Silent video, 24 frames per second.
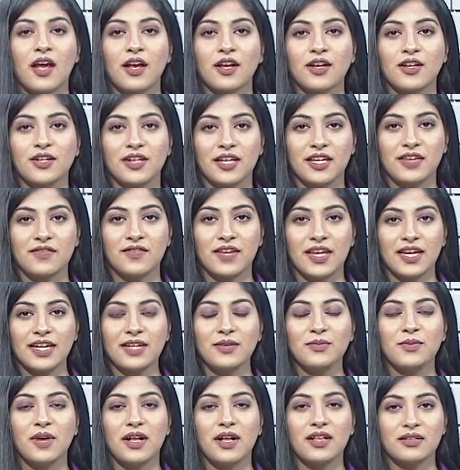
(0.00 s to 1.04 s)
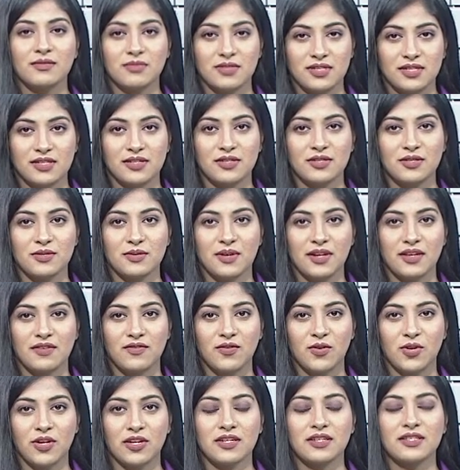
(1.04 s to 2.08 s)
Good evening and welcome to News
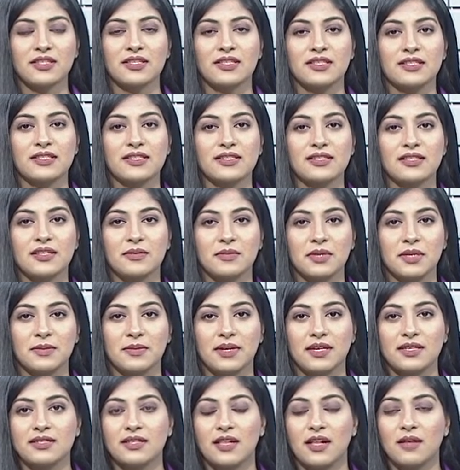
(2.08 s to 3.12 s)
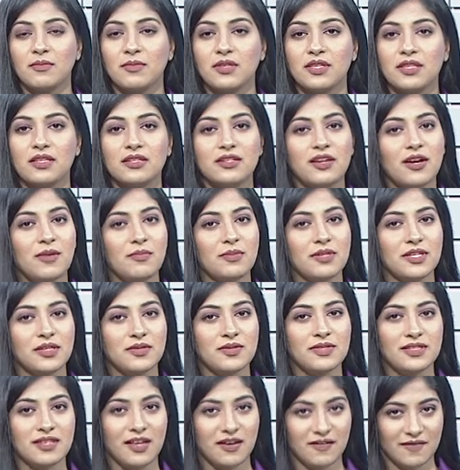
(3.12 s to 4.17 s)
24. This is Tamima Islam with the top
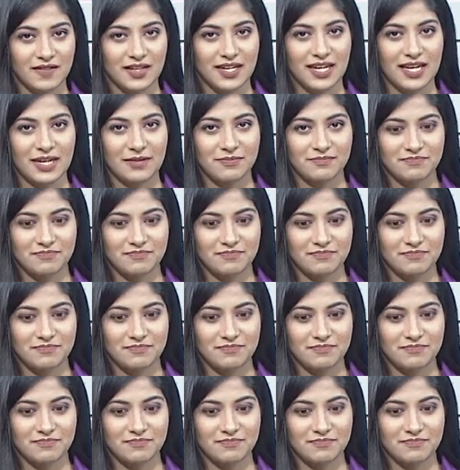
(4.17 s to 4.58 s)
news of the day.